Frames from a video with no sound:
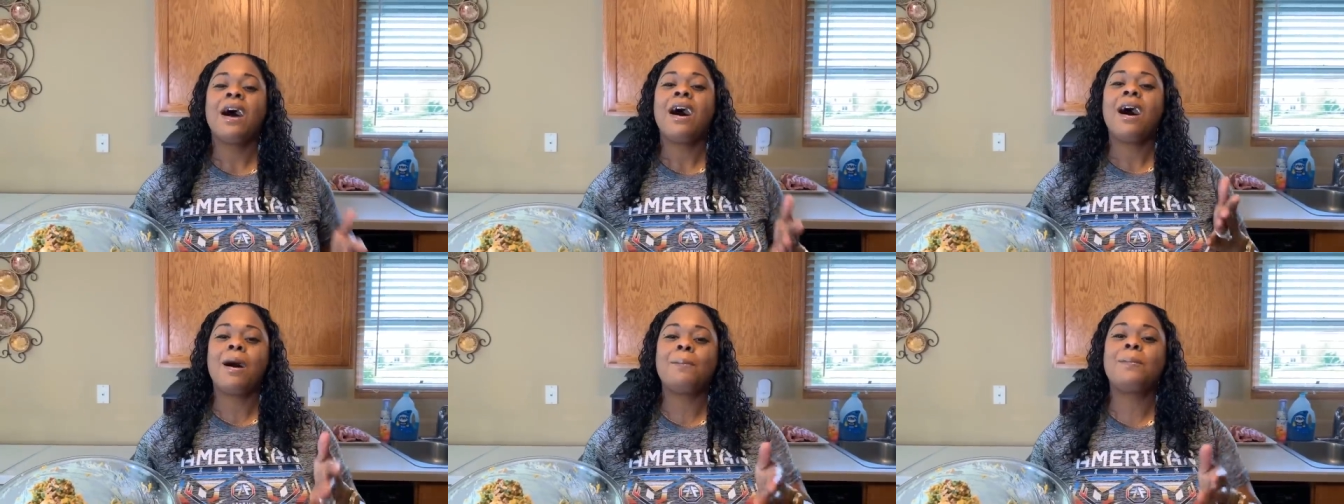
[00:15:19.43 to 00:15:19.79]

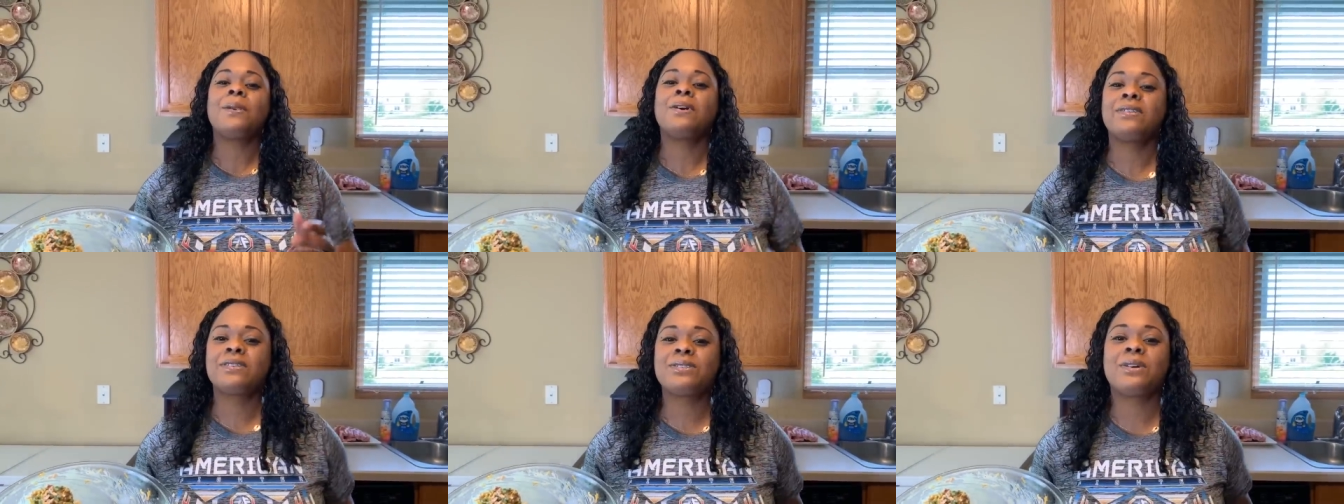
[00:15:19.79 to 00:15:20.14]

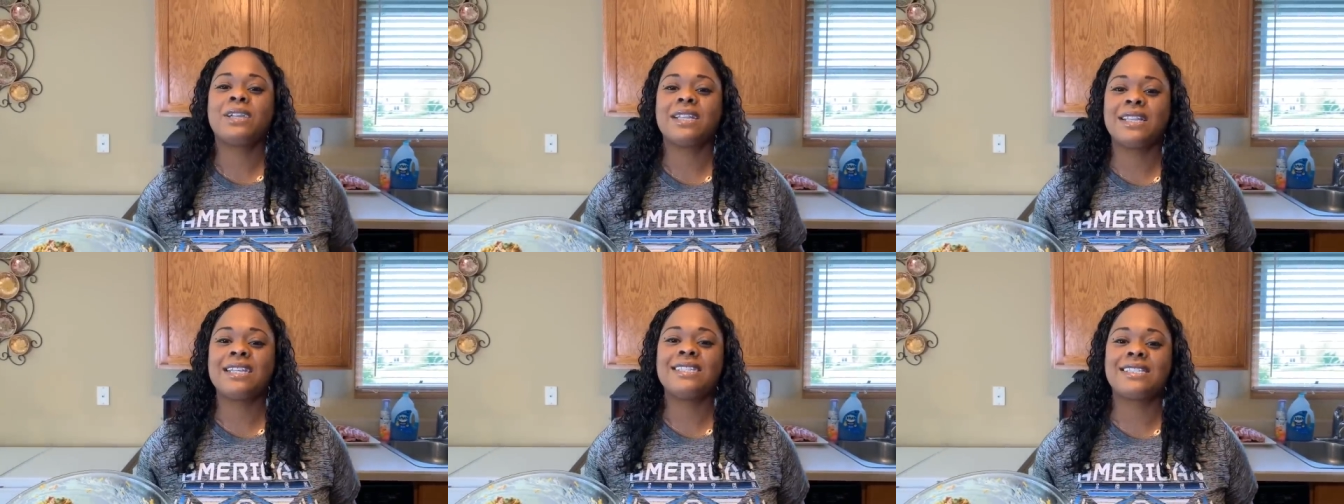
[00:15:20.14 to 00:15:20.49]
uploads
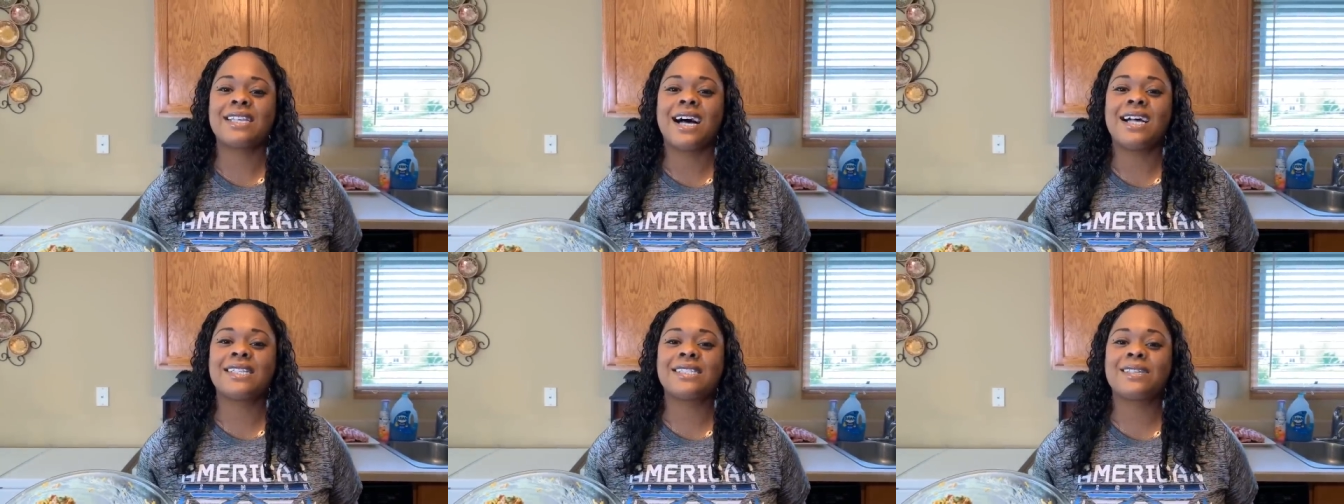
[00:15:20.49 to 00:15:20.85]
one of these
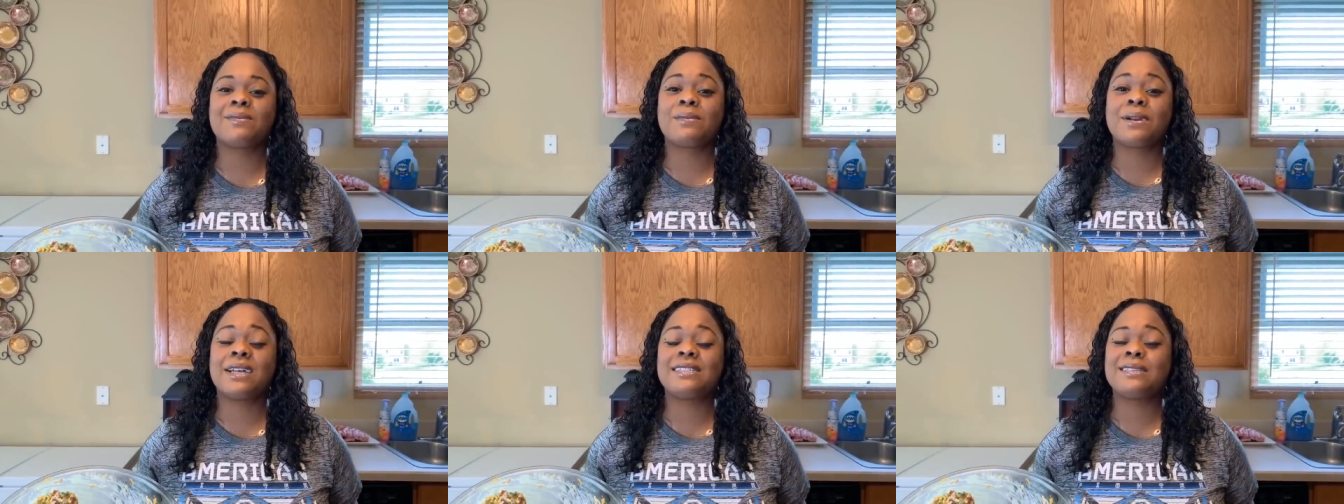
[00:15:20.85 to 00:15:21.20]

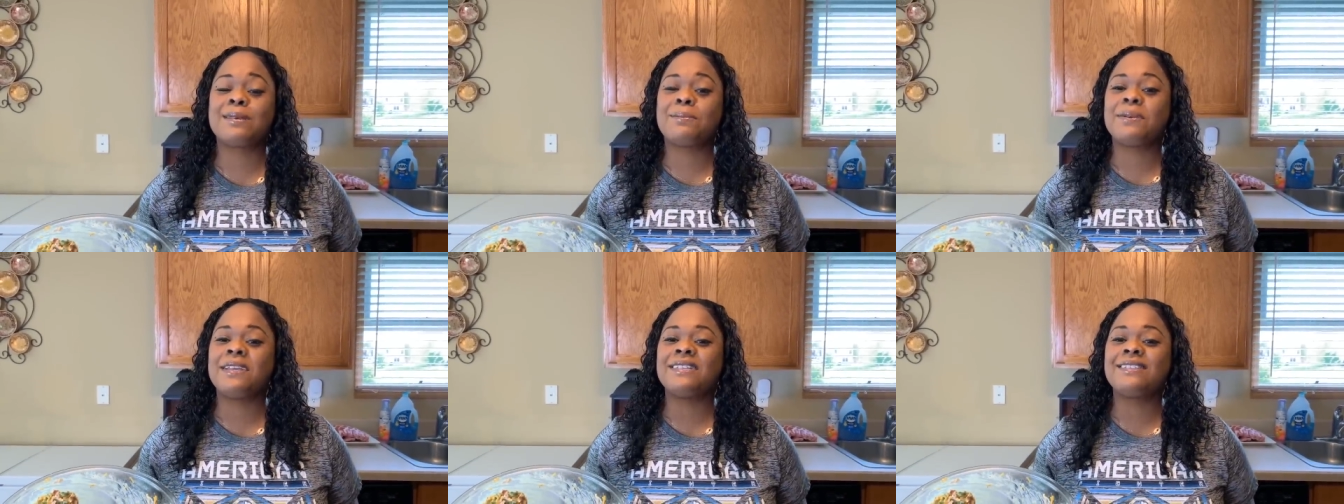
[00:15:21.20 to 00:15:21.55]
awesome
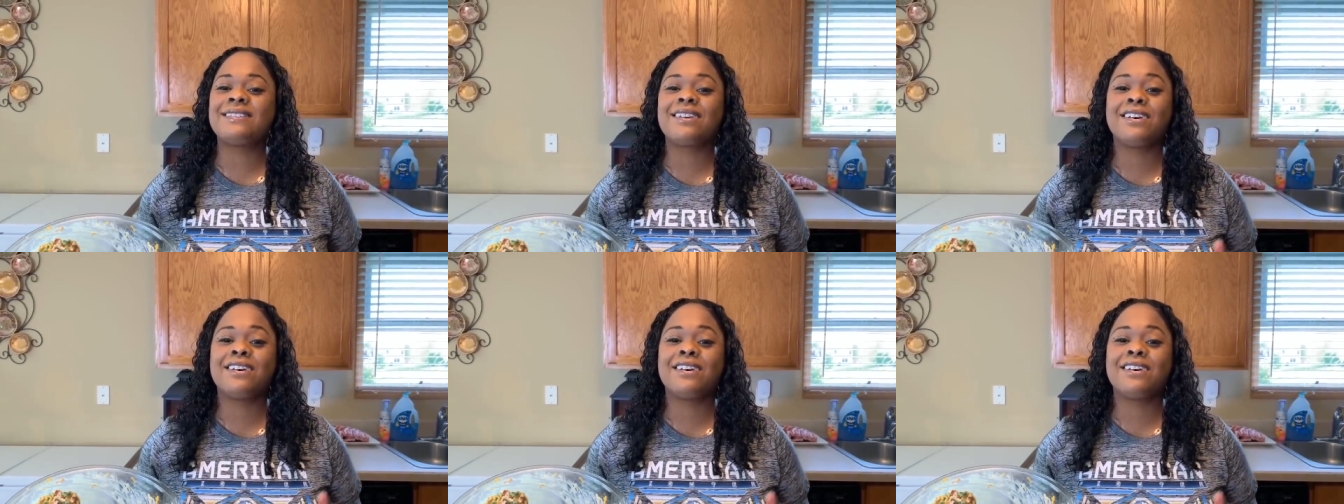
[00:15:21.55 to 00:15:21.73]
recipes.